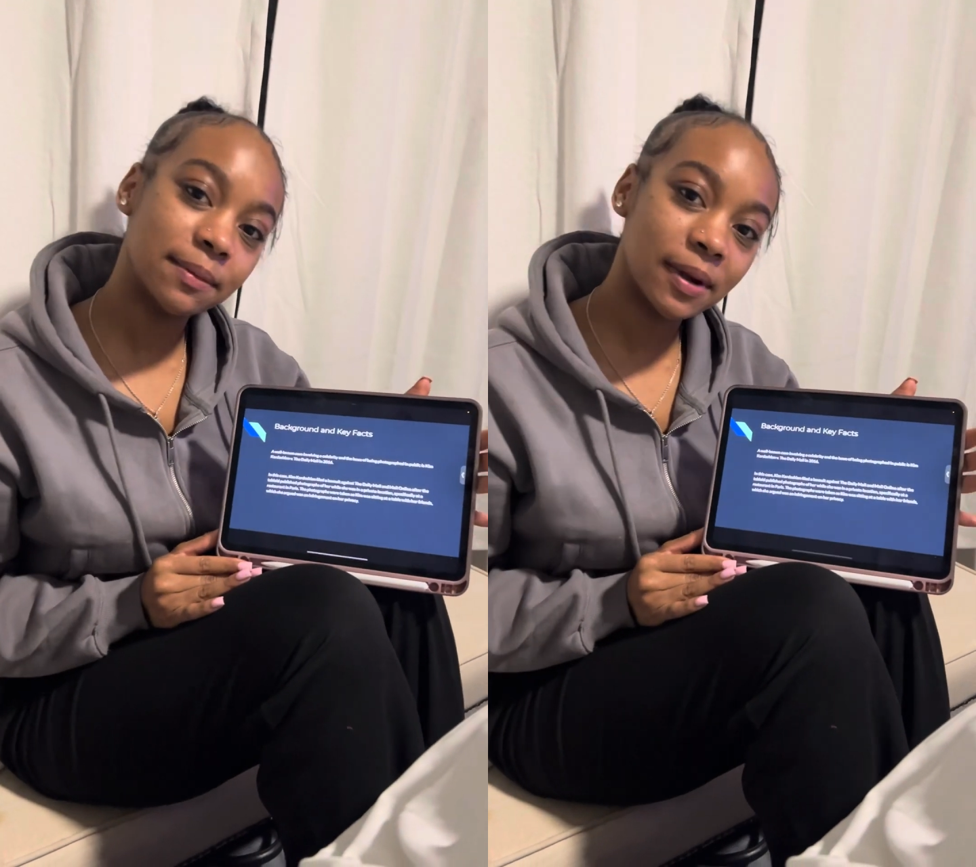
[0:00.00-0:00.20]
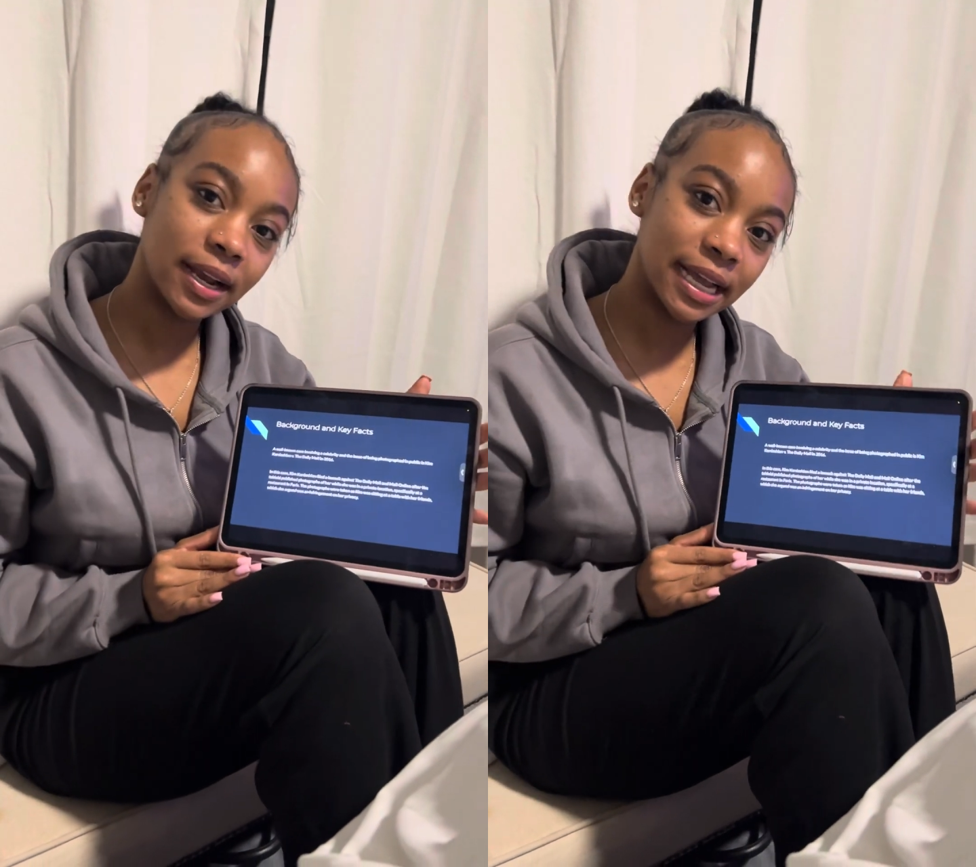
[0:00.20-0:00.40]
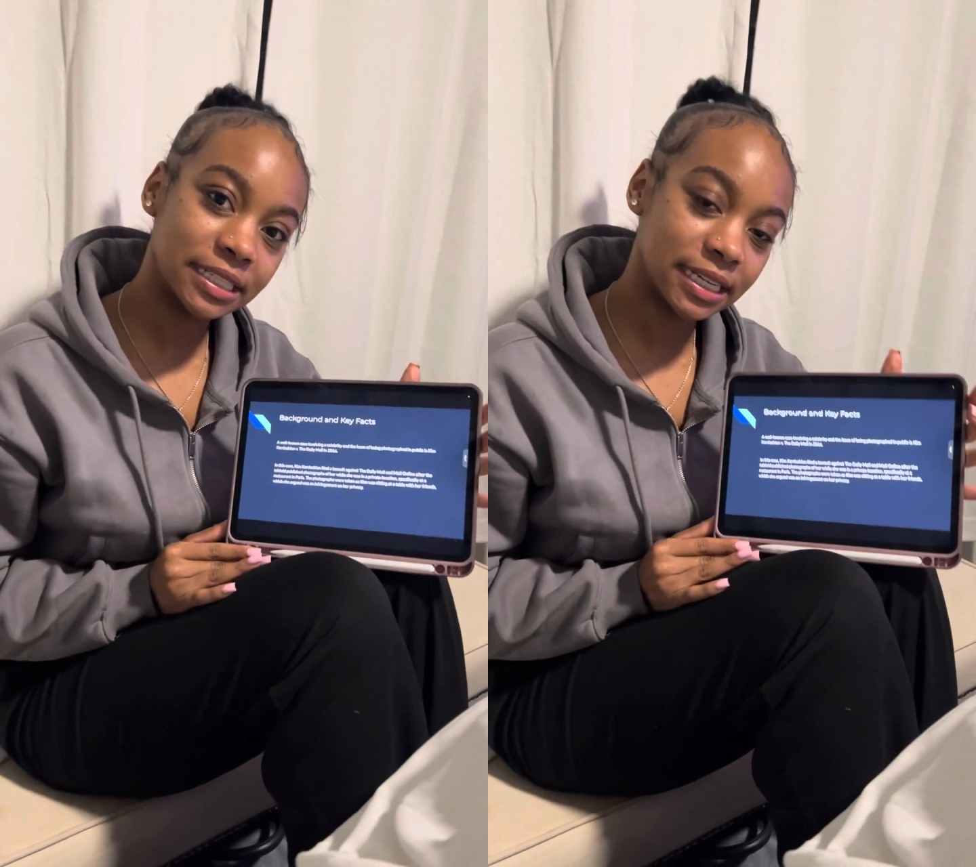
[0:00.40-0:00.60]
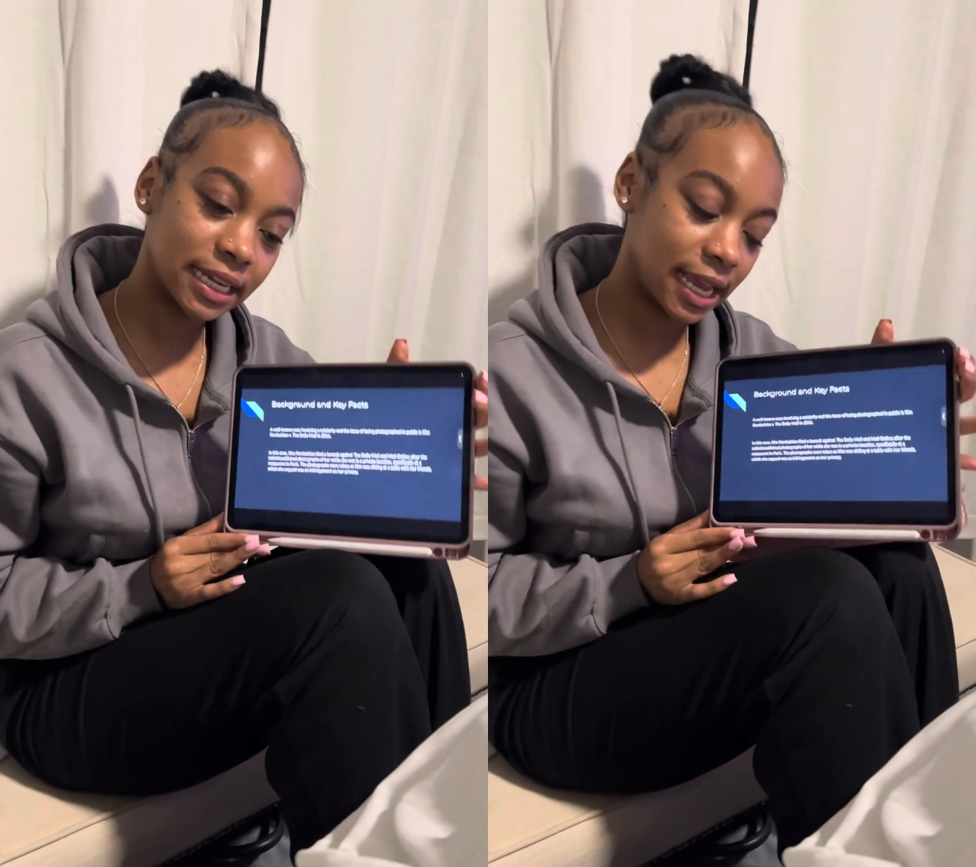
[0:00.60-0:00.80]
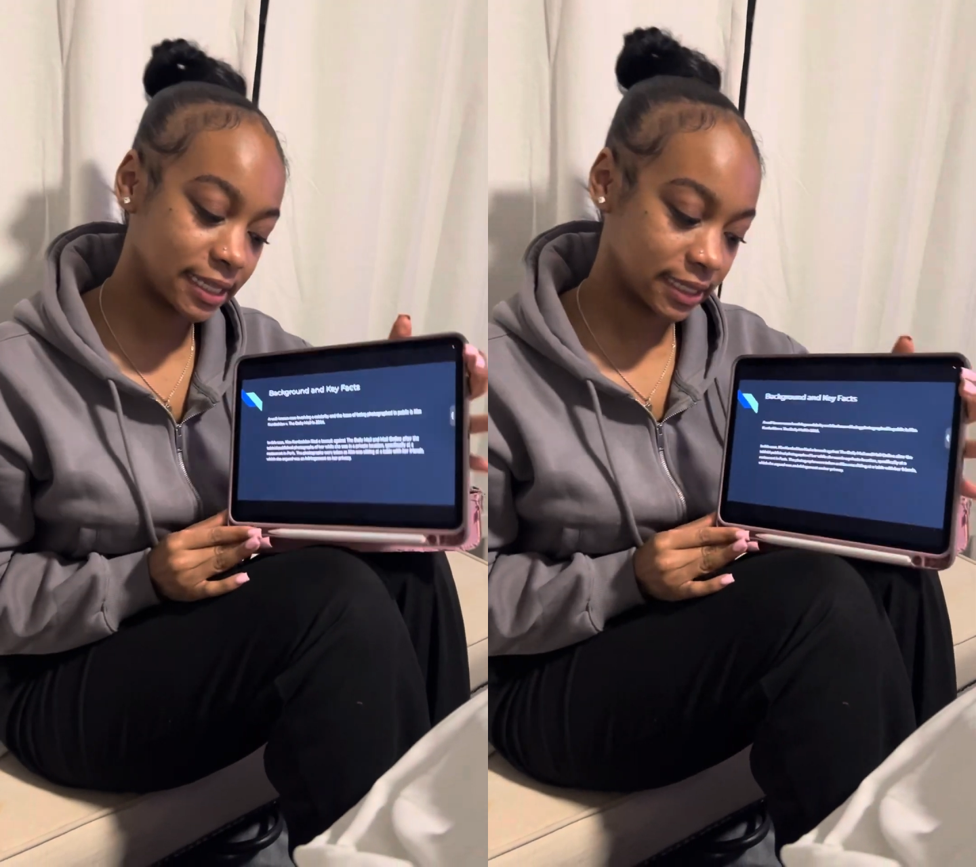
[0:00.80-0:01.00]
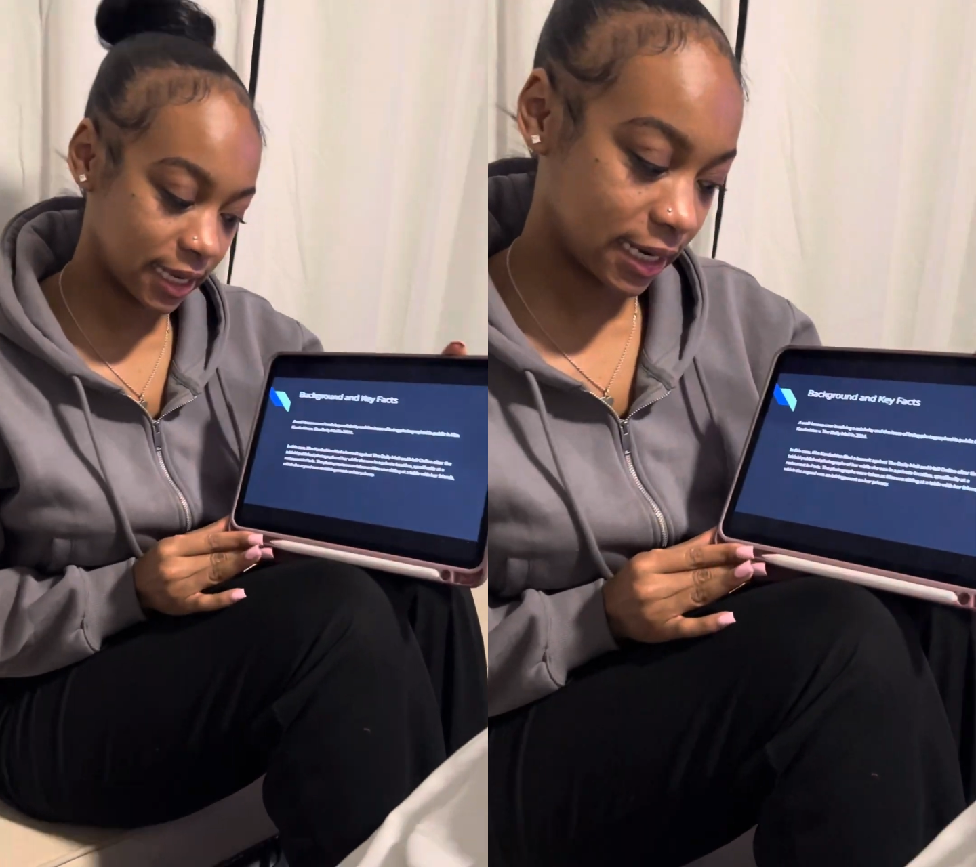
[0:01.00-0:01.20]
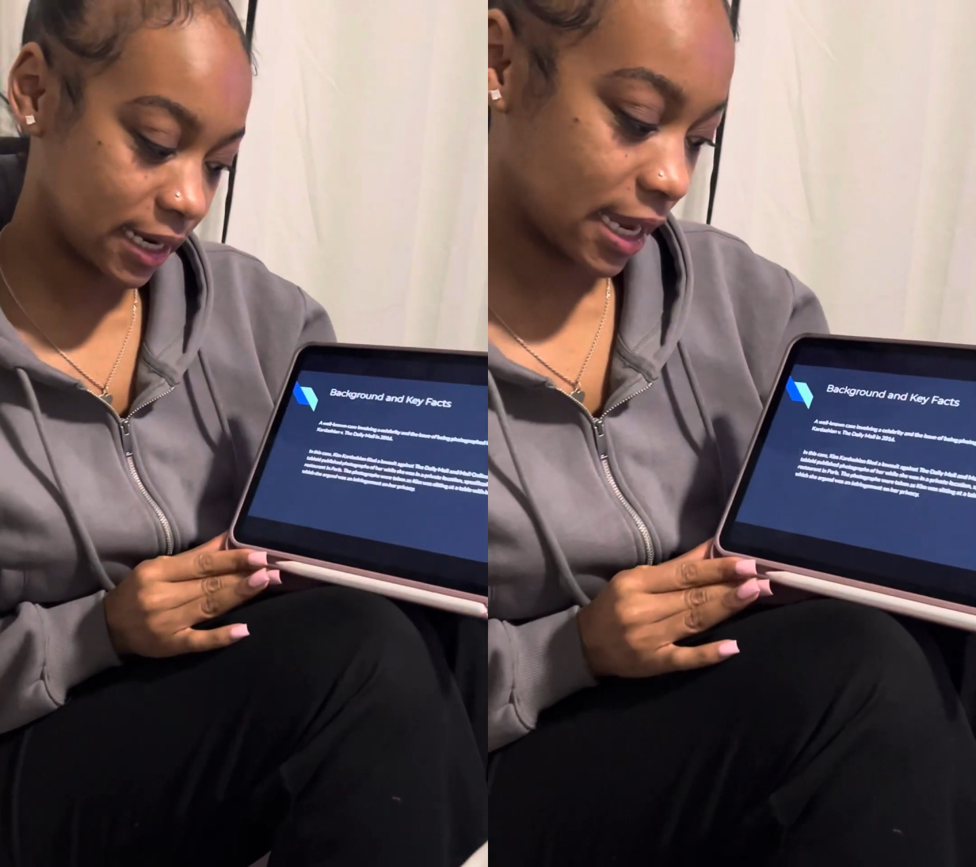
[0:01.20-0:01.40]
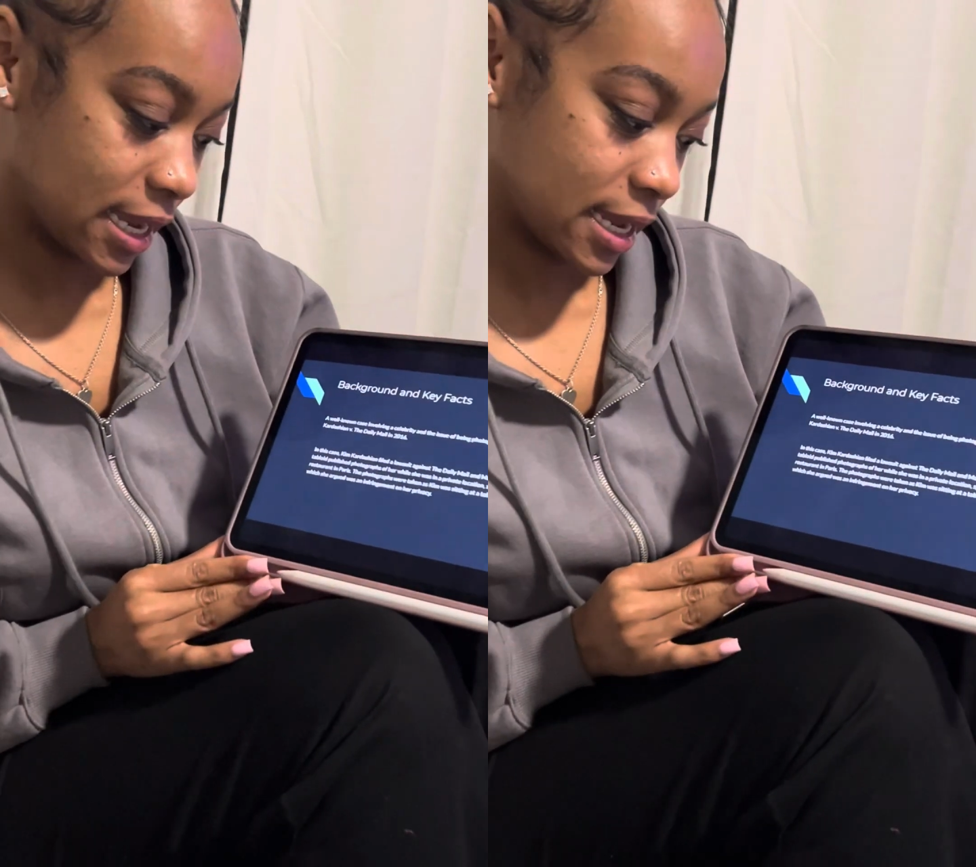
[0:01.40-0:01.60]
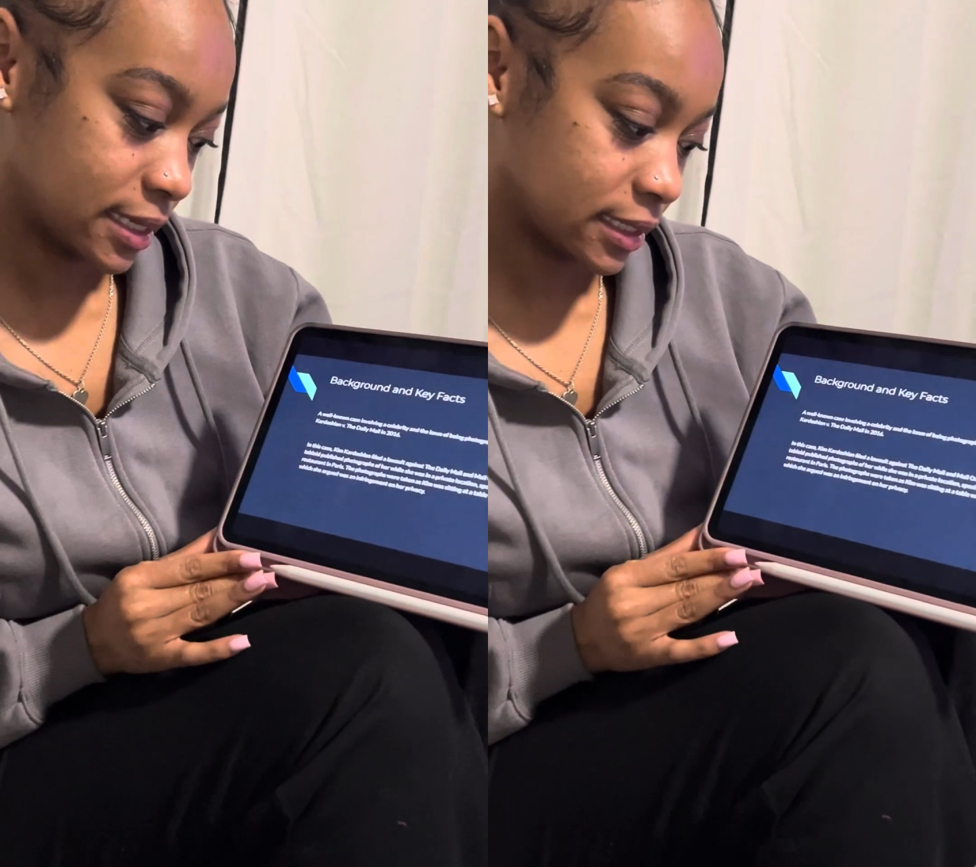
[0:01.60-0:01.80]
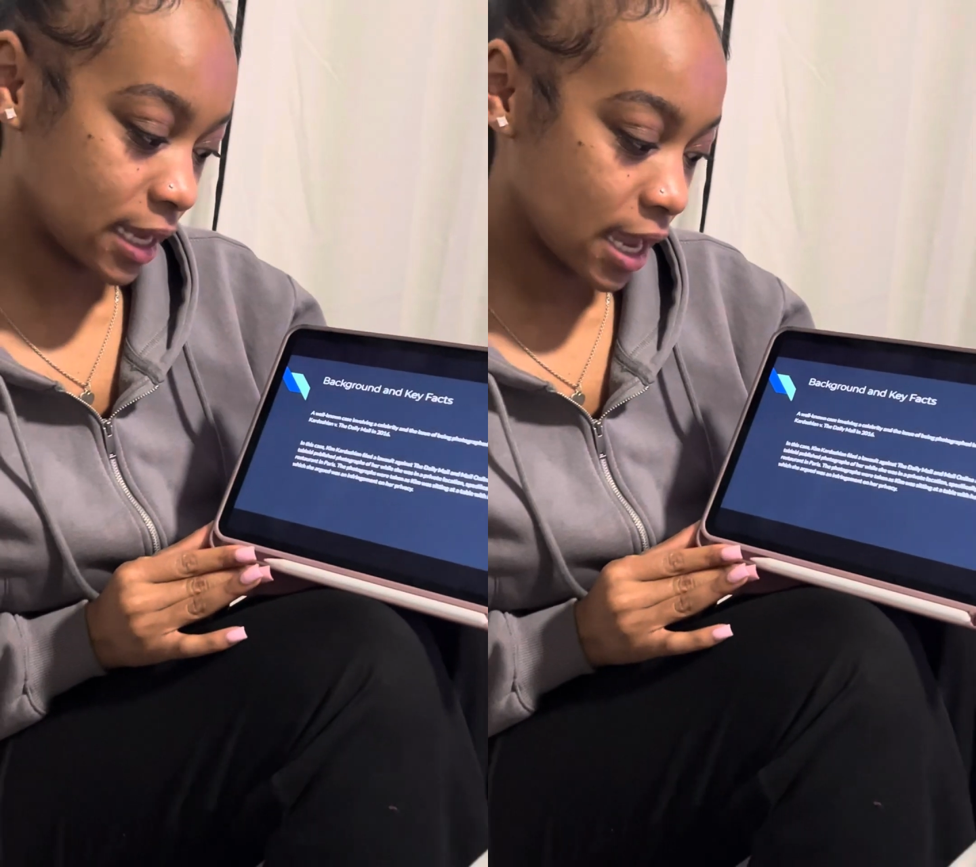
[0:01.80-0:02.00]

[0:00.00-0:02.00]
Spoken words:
Kardashian case study is